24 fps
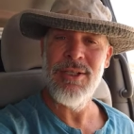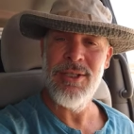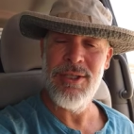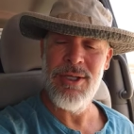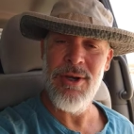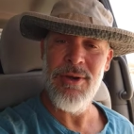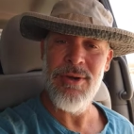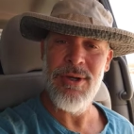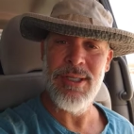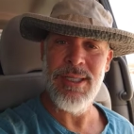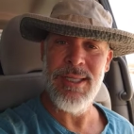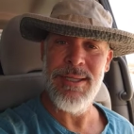
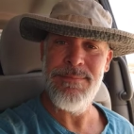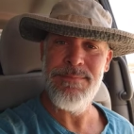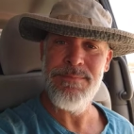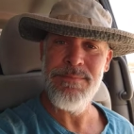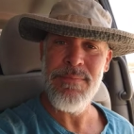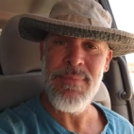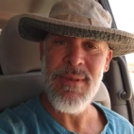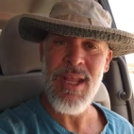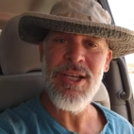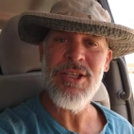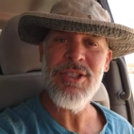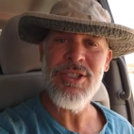Google it,
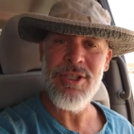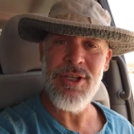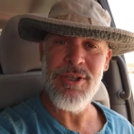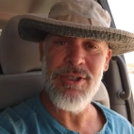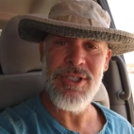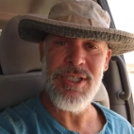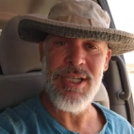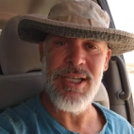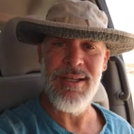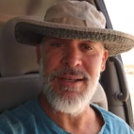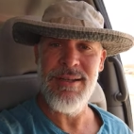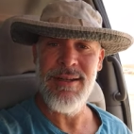
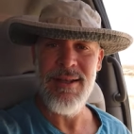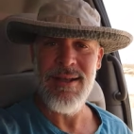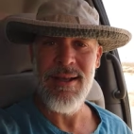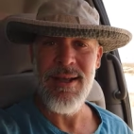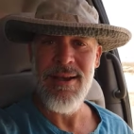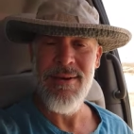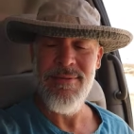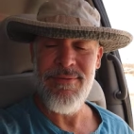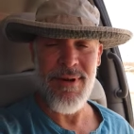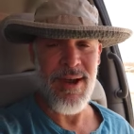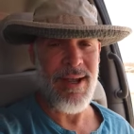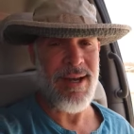search it,
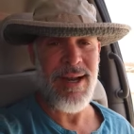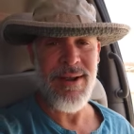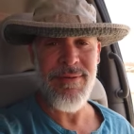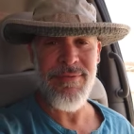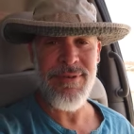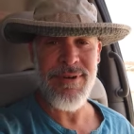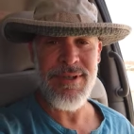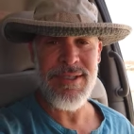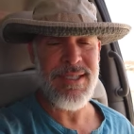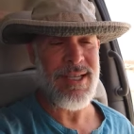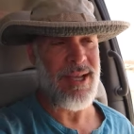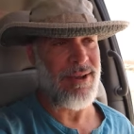find out
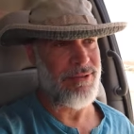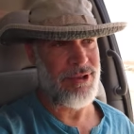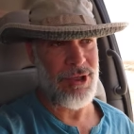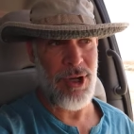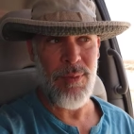for yourself.